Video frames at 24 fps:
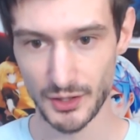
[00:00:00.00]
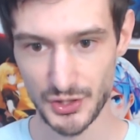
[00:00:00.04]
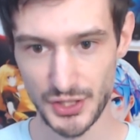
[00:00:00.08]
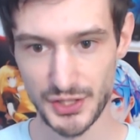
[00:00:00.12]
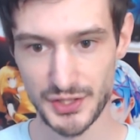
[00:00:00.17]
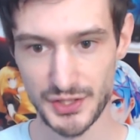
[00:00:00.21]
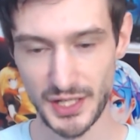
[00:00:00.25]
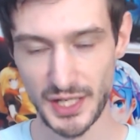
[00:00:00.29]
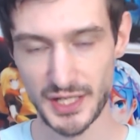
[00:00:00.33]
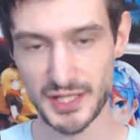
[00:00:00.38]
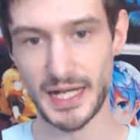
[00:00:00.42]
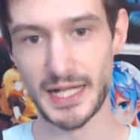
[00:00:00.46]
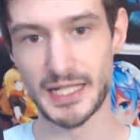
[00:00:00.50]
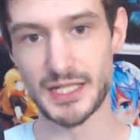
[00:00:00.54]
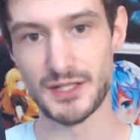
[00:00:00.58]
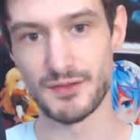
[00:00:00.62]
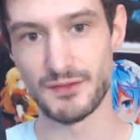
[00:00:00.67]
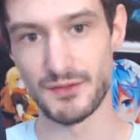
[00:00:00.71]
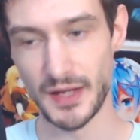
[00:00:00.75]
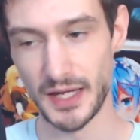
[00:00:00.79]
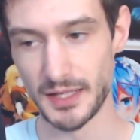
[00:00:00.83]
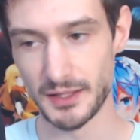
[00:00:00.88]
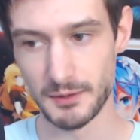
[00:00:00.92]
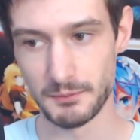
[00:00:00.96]
she says that's
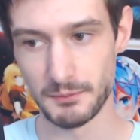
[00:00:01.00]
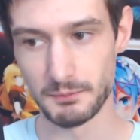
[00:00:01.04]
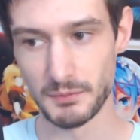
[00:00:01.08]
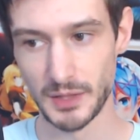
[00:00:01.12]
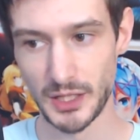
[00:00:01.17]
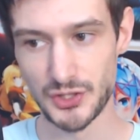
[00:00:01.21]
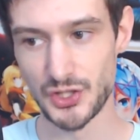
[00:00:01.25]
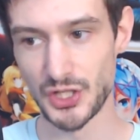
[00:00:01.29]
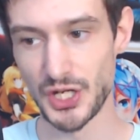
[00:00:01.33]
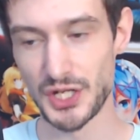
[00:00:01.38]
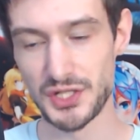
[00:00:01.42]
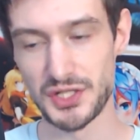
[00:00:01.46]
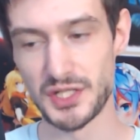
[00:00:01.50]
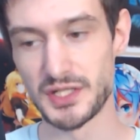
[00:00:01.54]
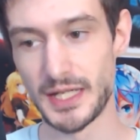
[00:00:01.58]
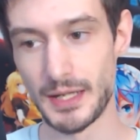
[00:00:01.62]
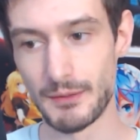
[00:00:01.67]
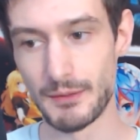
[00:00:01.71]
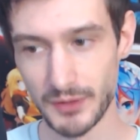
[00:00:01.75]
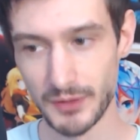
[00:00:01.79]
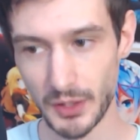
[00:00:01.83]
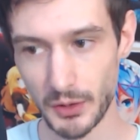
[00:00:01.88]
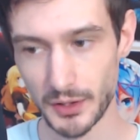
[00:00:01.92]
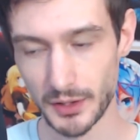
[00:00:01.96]
fake. It's just a
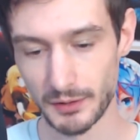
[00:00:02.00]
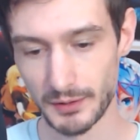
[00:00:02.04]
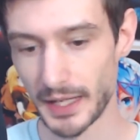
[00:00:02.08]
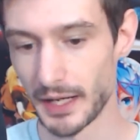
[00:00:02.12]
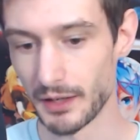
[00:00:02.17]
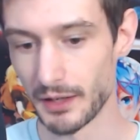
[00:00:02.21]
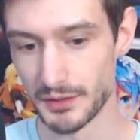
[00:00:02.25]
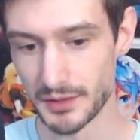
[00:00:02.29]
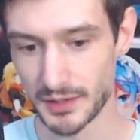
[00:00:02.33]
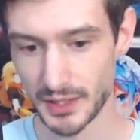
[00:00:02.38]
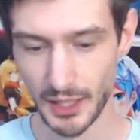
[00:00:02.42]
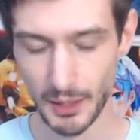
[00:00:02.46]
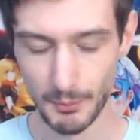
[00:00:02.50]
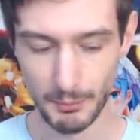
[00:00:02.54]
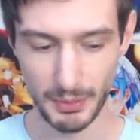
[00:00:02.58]
DM floating around.